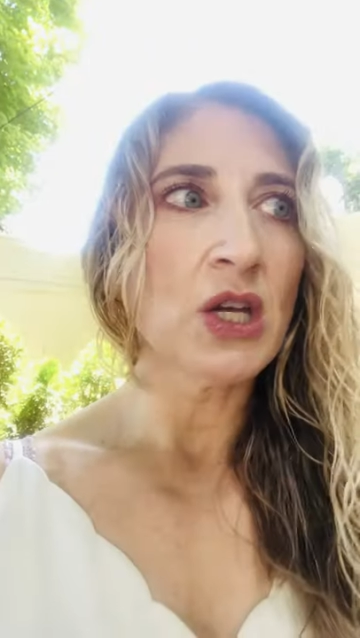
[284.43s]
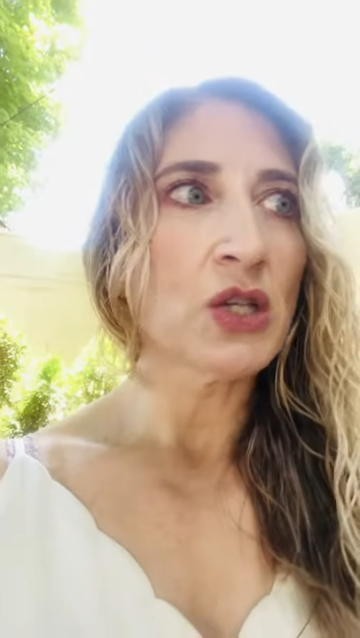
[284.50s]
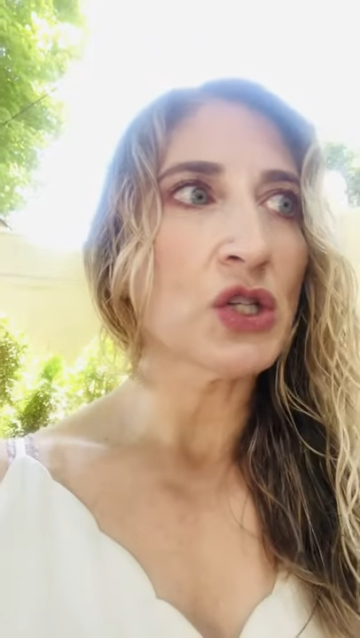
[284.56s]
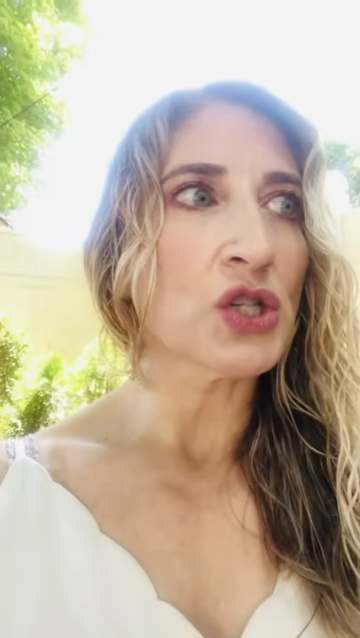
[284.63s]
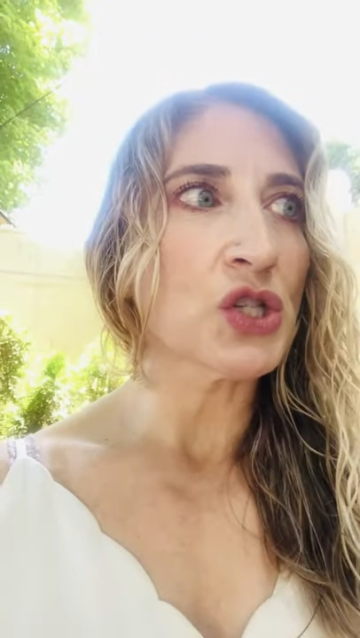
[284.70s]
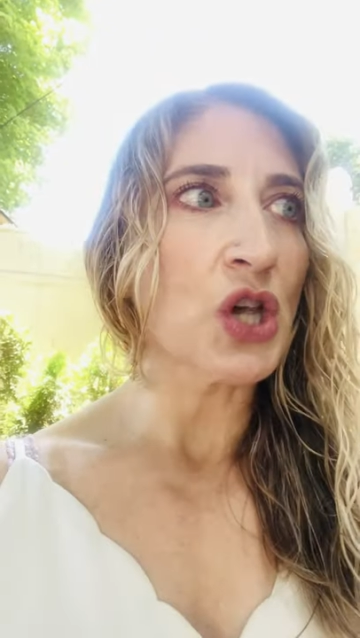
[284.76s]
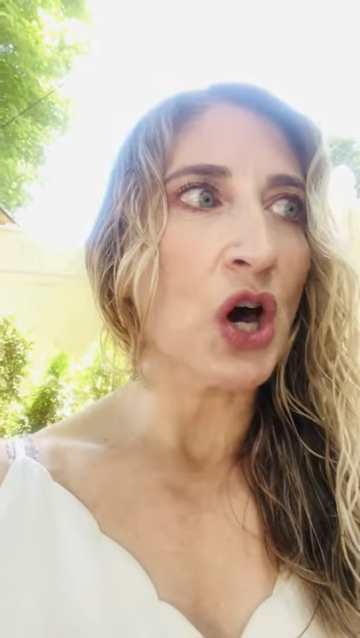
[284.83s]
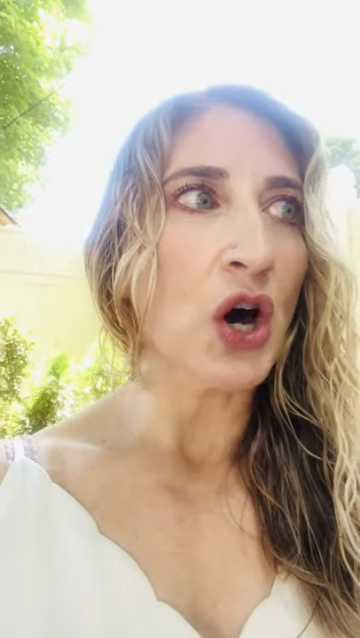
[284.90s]

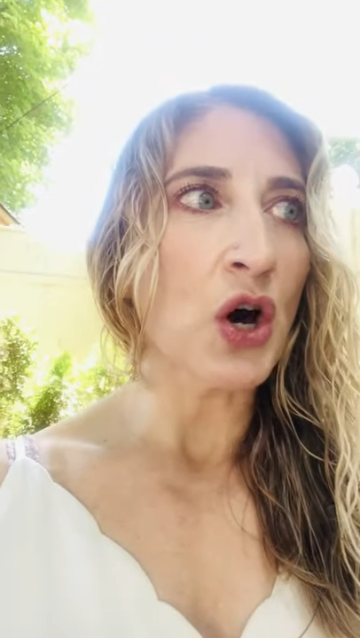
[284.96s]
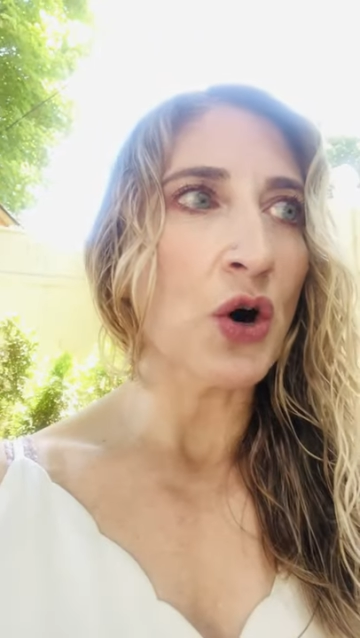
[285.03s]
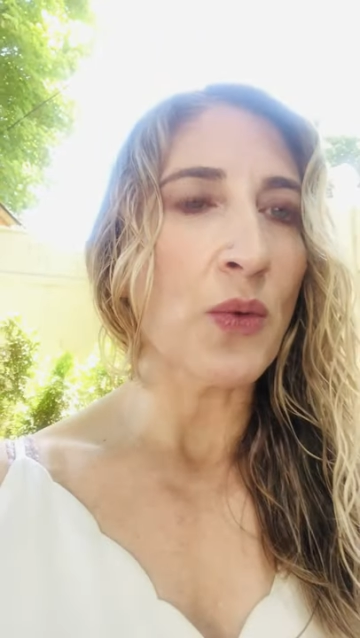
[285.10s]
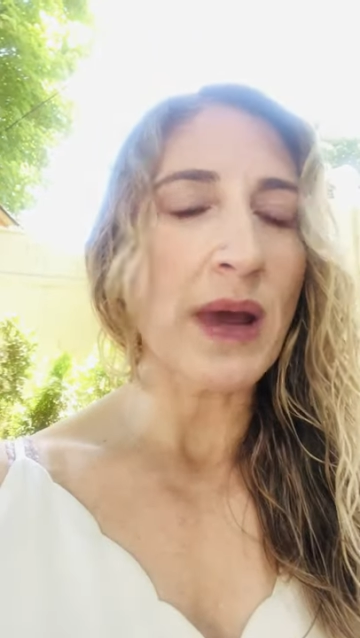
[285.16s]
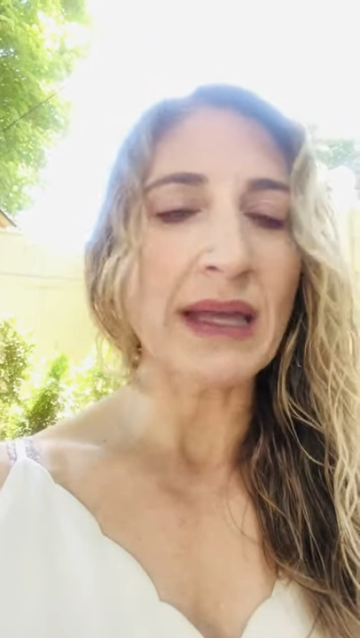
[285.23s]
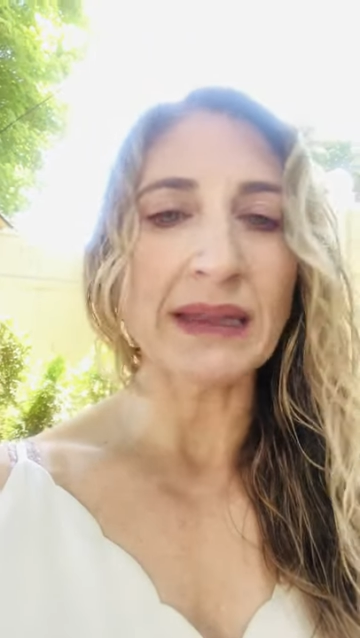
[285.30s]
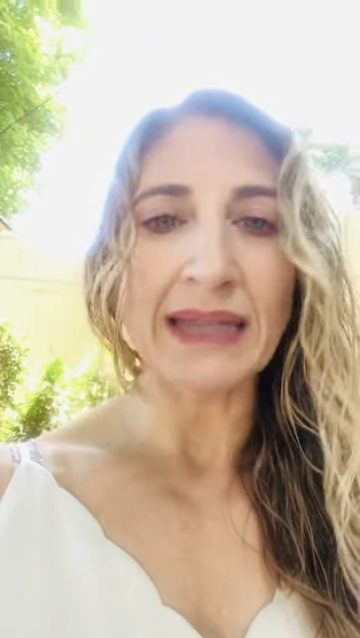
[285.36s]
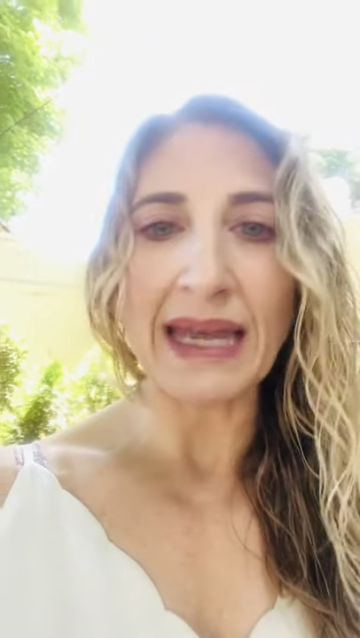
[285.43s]
So
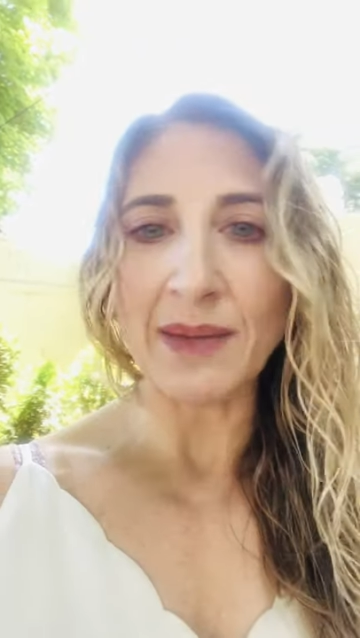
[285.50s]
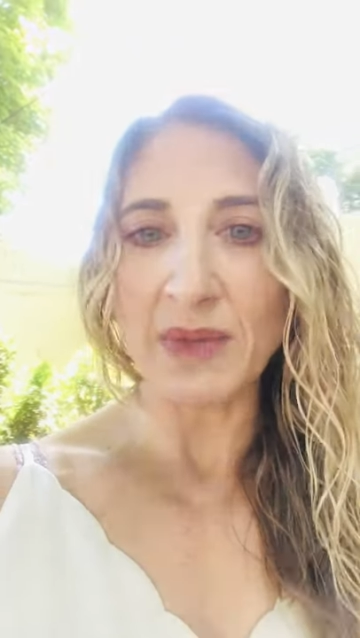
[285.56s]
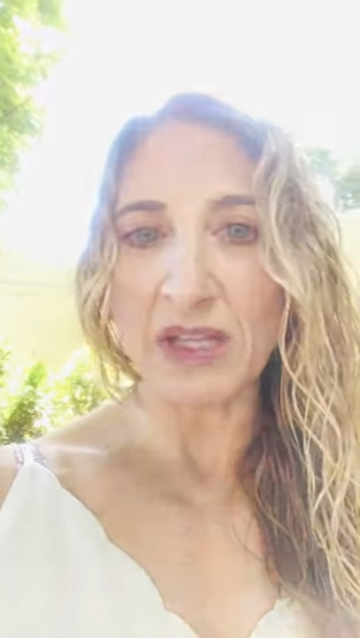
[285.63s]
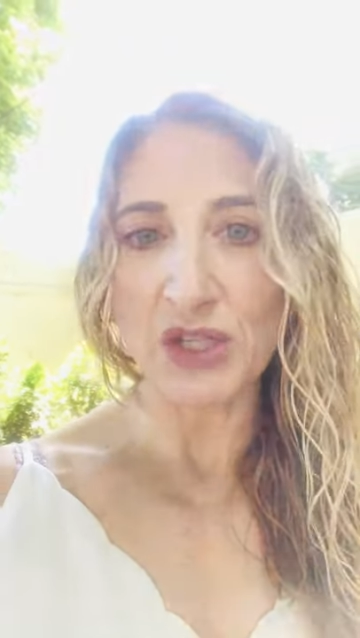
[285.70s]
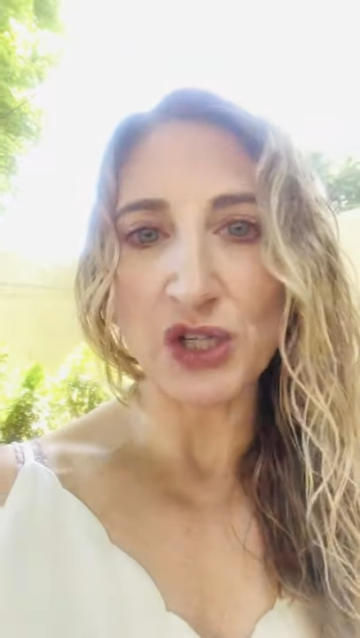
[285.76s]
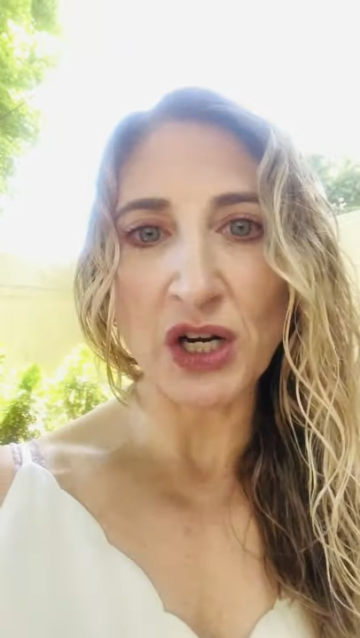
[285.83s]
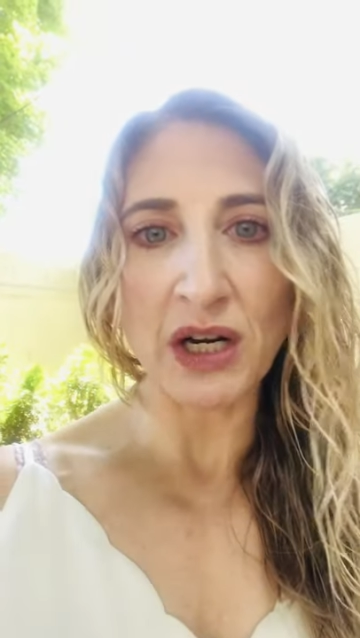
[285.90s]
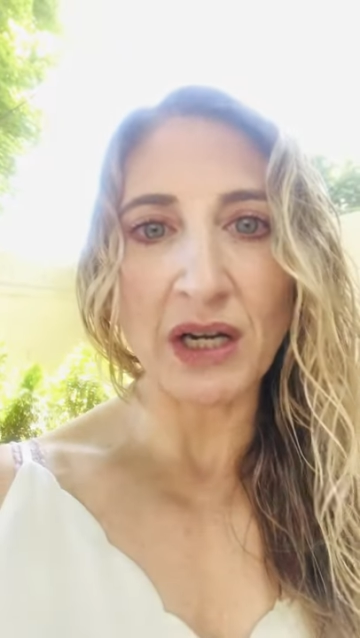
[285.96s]
in
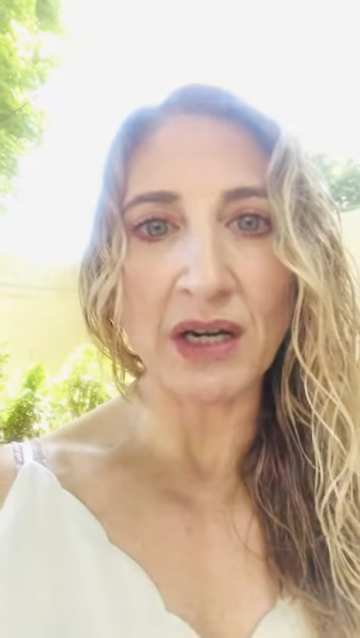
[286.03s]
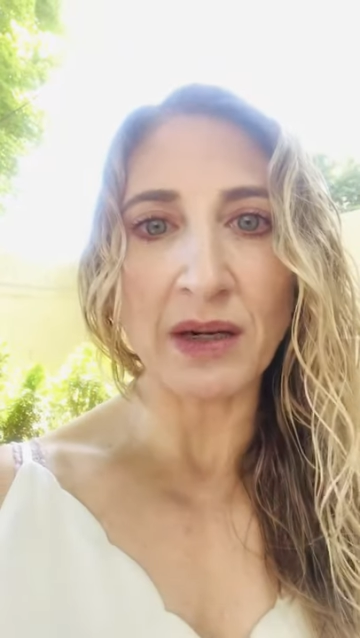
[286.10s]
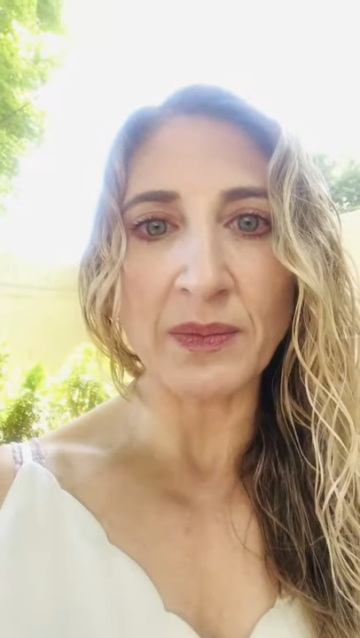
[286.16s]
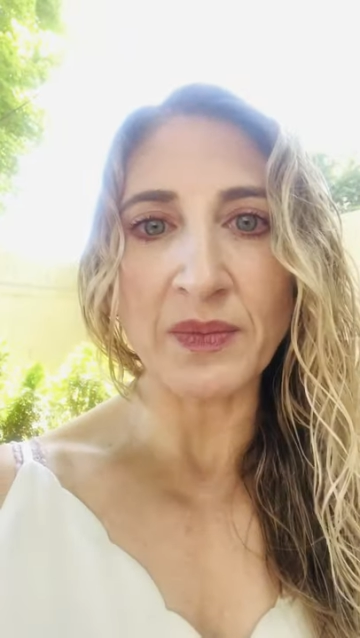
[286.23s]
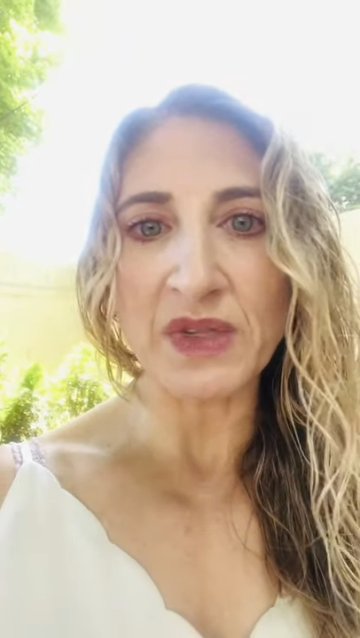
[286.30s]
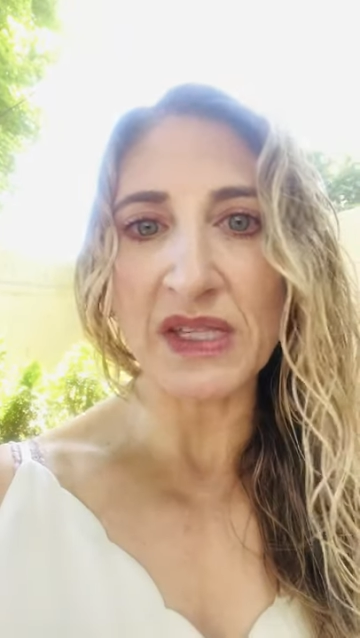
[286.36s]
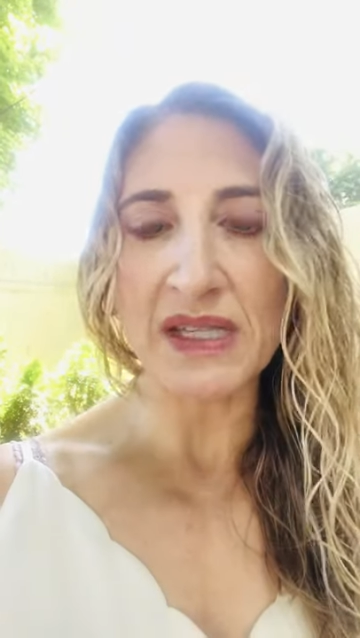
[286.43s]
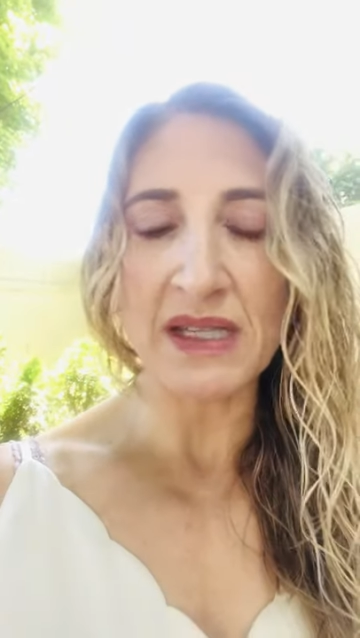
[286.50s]
layman's
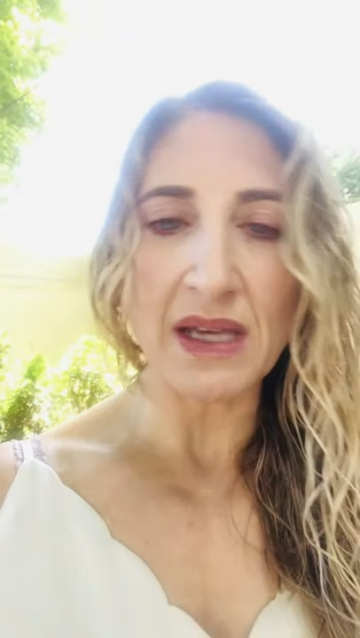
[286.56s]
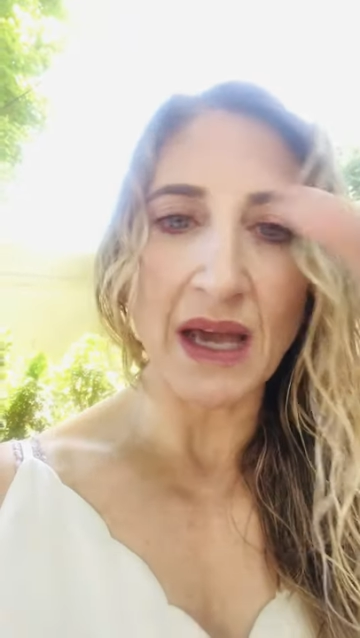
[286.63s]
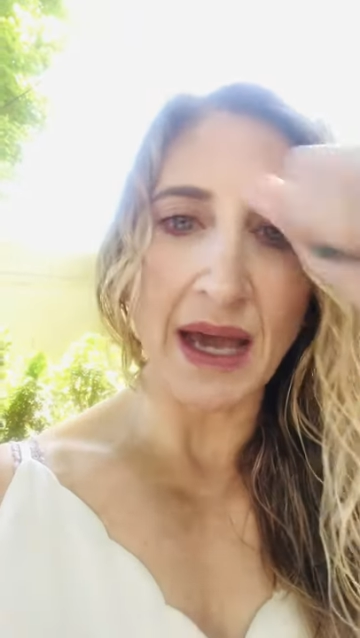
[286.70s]
terms,